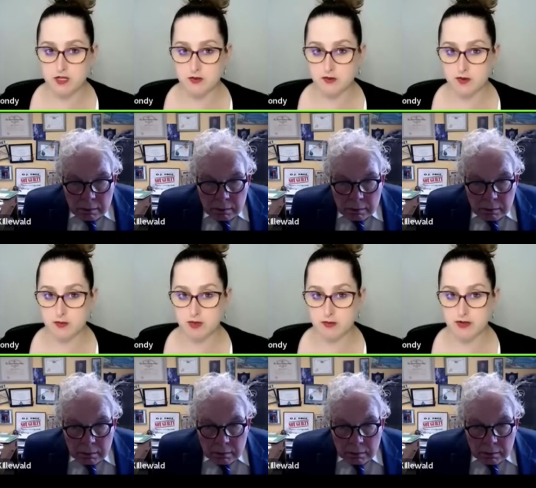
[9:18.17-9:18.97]
Speaker 1: scheduled
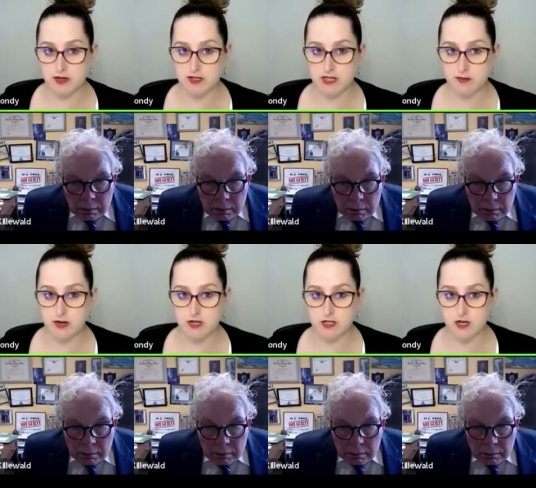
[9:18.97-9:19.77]
for preliminary
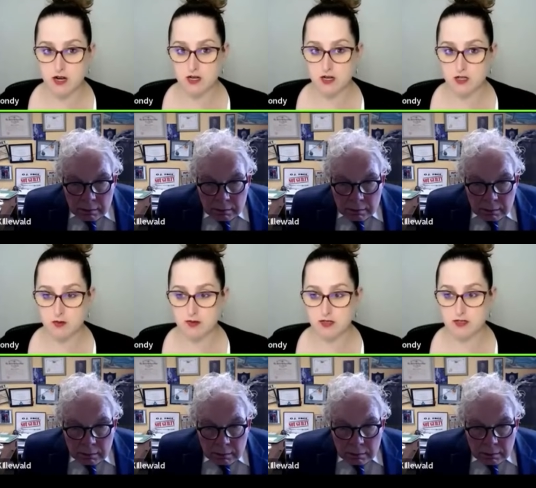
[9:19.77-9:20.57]
examination on
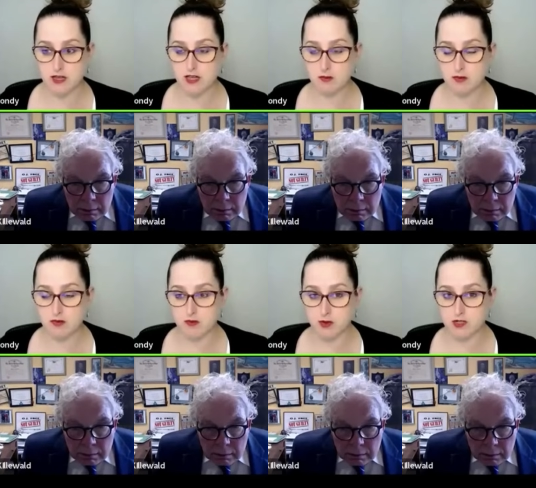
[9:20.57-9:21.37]
October the tenth
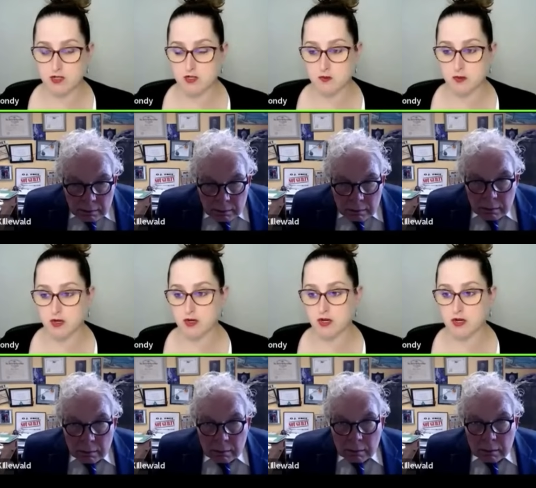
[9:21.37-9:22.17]
before Judge
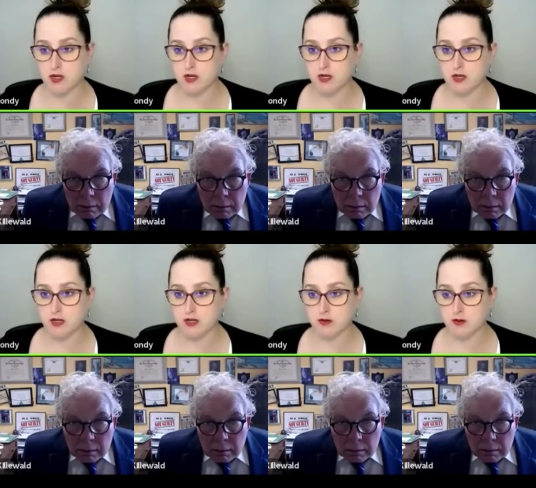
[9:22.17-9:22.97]
Burke.
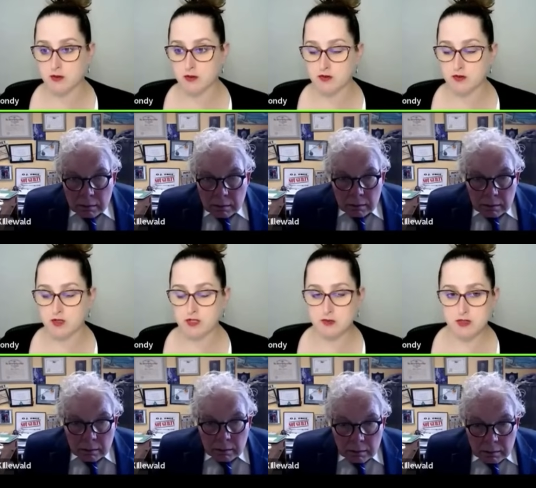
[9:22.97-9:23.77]
It would, of
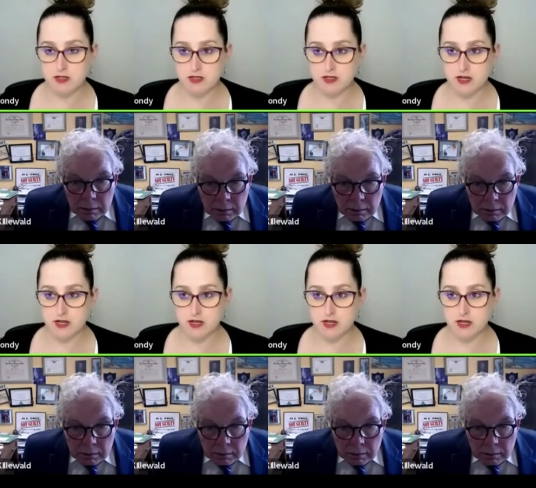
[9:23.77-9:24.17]
course, be the